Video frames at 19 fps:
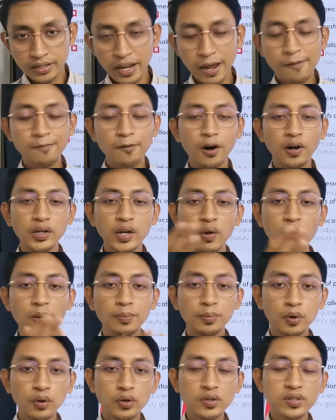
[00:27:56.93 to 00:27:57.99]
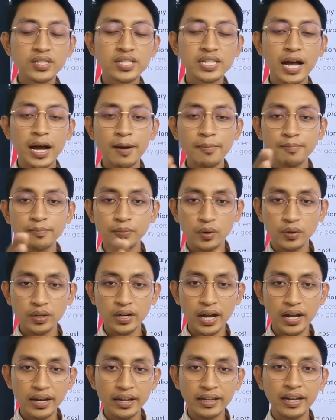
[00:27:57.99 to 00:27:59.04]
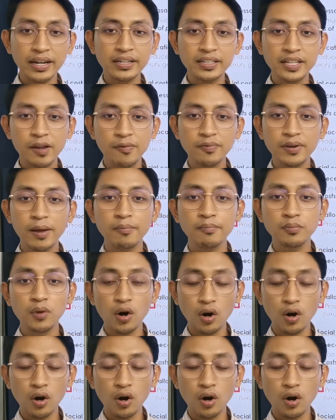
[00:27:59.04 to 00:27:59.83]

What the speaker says: Therefore, they will produce some product that can give them